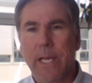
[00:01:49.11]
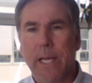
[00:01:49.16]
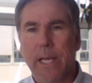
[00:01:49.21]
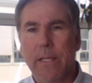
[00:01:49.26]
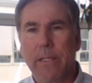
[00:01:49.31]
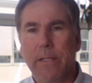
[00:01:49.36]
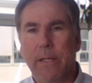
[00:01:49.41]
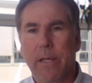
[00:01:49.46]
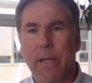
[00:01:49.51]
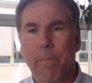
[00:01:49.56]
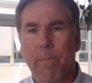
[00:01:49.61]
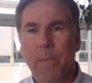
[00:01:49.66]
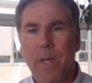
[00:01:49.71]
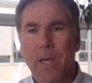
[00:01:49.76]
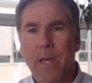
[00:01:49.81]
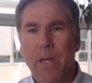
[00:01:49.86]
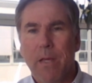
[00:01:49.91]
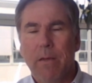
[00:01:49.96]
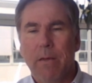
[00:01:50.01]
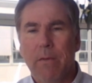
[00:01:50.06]
And
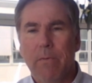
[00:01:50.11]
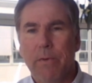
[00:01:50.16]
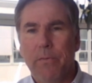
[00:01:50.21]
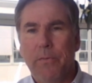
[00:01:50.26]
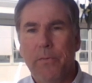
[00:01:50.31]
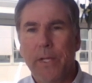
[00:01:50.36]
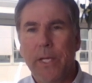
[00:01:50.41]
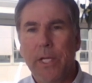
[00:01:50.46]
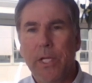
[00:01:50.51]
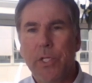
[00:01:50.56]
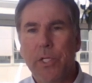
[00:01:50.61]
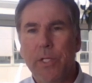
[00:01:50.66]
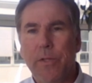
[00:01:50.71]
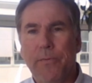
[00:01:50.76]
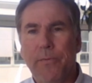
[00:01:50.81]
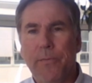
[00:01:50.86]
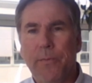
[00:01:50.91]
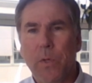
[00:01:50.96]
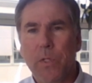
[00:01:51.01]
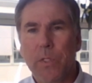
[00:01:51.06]
we finished
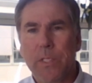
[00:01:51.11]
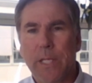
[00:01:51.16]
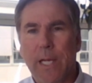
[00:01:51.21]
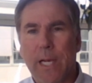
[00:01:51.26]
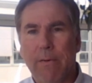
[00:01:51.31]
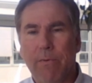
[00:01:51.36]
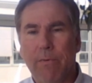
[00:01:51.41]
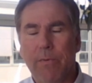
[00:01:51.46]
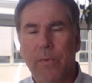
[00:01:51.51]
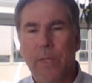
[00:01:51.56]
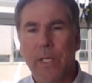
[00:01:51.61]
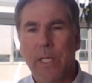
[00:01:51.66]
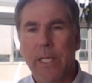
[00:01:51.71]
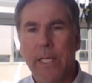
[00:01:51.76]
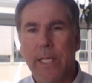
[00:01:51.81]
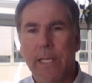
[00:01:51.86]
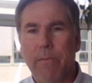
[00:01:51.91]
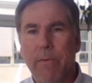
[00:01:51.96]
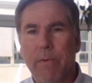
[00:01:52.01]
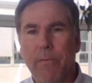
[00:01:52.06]
the first half of the
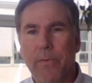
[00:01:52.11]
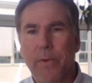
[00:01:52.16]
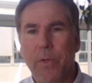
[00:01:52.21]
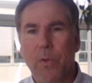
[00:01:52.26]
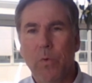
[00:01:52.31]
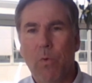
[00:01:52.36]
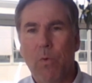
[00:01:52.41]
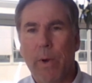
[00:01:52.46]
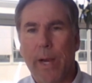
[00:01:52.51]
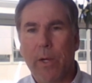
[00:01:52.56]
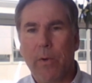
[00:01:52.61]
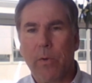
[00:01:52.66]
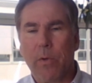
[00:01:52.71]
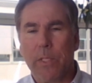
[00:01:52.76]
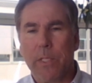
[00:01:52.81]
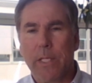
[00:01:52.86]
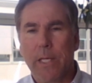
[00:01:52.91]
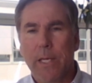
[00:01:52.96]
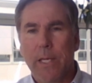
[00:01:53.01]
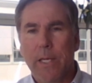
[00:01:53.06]
year with a new
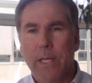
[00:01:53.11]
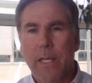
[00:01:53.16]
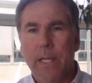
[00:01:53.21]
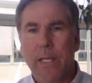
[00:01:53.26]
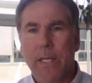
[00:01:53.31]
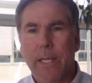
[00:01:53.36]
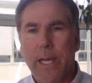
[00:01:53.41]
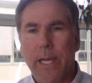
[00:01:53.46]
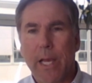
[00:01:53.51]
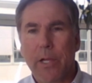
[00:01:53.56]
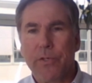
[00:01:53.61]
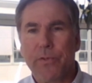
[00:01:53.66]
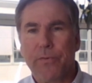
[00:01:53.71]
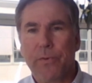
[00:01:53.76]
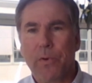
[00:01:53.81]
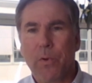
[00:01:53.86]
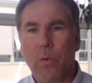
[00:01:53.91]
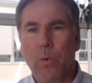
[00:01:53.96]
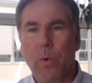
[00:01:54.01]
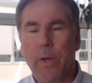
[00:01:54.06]
record in cash
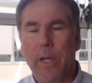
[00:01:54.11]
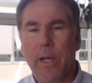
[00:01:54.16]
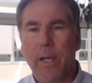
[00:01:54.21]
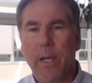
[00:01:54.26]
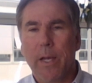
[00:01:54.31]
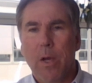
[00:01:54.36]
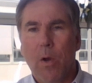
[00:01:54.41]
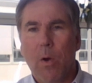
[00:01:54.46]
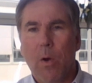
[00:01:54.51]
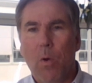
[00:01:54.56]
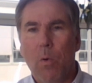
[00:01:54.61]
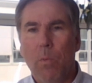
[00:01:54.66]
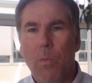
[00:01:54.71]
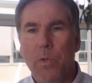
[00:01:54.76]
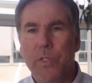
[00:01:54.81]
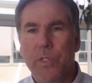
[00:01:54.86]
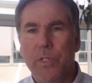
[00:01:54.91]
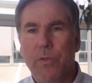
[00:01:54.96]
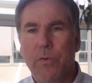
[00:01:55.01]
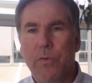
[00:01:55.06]
flow,
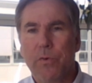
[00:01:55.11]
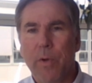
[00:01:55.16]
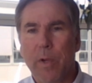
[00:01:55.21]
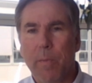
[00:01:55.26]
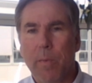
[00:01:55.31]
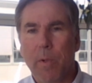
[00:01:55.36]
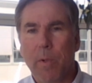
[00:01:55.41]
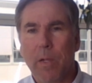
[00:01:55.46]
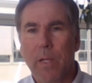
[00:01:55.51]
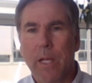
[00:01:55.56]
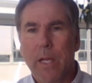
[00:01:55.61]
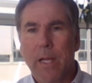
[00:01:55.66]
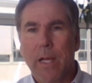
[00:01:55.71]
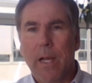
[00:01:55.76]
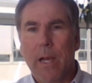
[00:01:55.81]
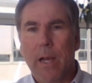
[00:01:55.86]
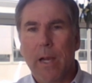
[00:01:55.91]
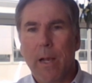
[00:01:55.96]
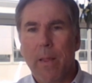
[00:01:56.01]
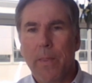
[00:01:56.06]
almost triple
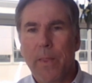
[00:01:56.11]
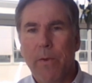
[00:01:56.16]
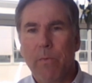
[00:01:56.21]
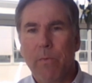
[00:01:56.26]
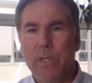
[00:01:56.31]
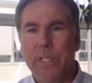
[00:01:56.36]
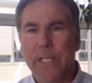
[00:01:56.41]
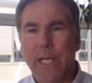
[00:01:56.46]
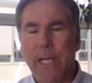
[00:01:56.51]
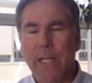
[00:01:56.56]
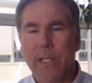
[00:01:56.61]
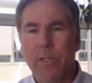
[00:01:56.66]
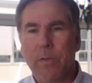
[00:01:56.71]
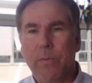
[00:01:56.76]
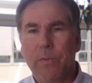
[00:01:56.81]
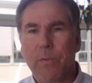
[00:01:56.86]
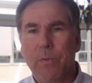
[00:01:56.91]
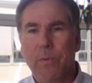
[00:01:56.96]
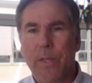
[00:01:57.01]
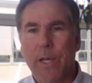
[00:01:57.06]
the result
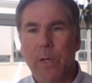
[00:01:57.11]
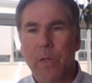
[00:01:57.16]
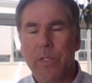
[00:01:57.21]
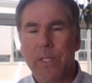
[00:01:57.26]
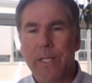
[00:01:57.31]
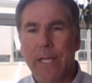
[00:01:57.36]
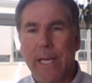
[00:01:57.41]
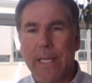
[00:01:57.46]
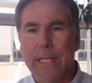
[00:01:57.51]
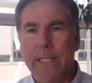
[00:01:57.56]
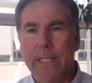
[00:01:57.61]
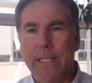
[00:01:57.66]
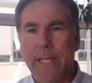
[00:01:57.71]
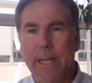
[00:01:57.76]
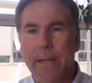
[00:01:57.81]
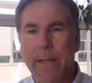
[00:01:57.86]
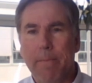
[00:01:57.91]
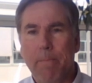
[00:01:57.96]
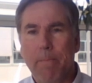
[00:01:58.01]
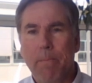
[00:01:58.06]
of
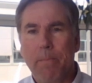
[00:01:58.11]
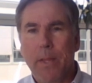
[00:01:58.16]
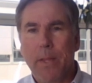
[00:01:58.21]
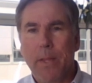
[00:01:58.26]
2019.